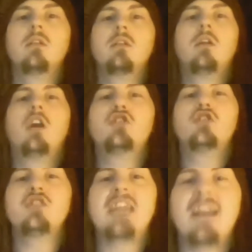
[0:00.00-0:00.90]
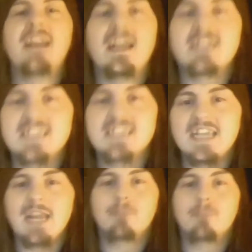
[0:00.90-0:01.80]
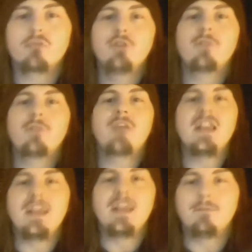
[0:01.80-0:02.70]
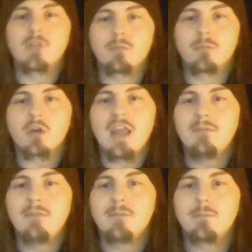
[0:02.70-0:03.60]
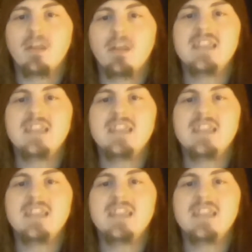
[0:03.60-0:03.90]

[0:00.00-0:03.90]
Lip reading: On Tuesday night, the city approved funding for the Brookhaven Police